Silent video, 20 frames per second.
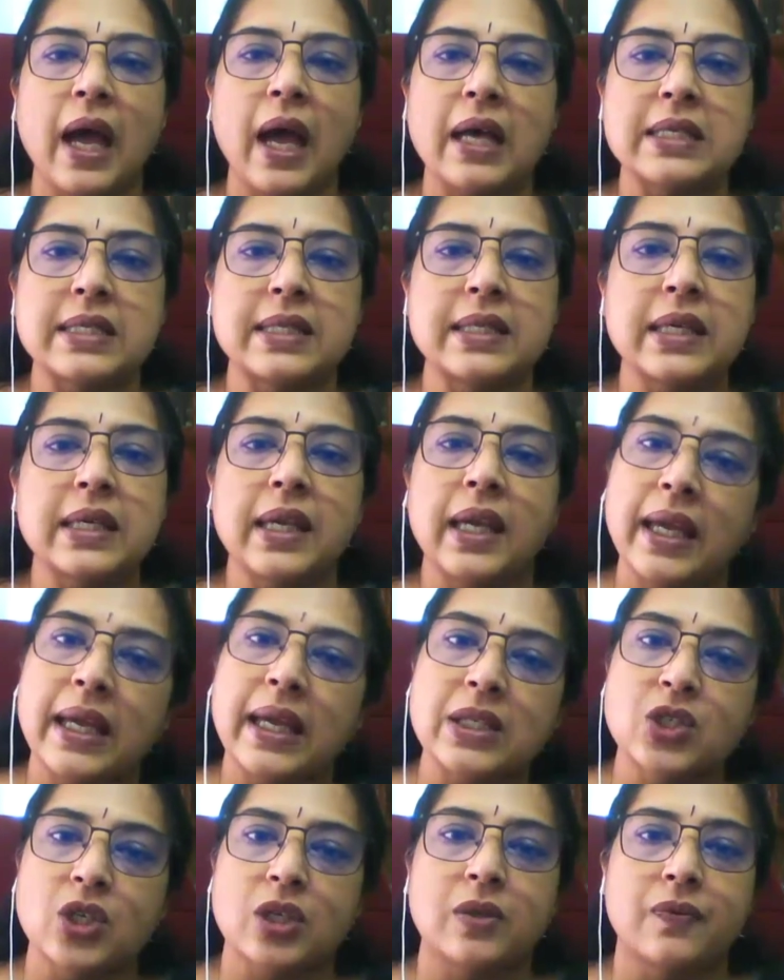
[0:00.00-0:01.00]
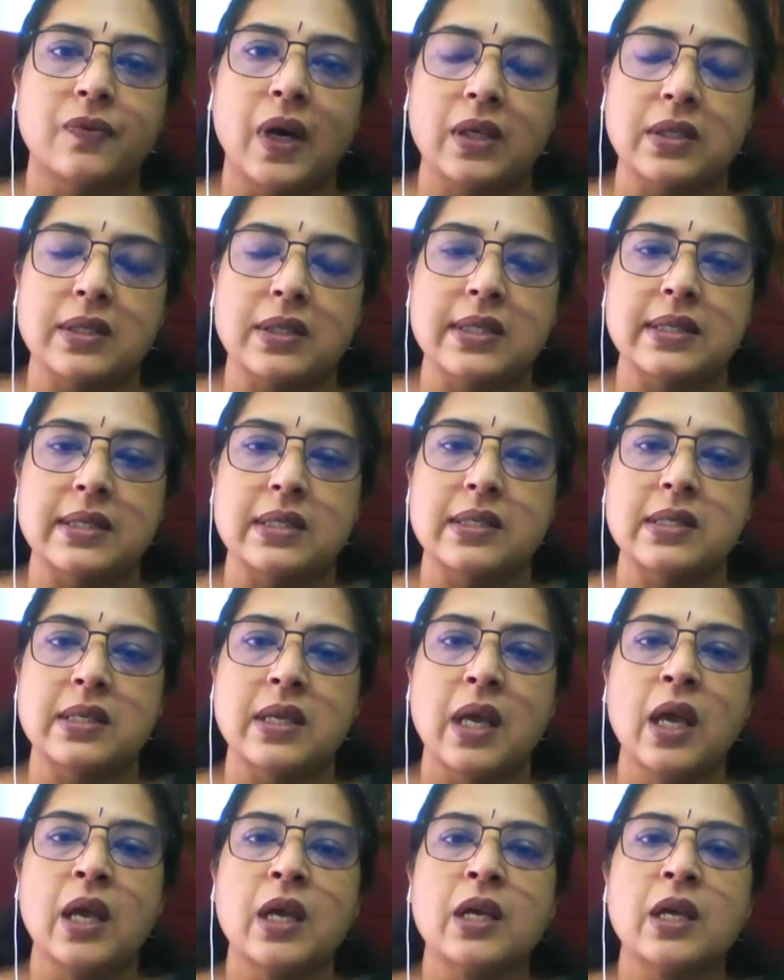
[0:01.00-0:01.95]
as the age advances.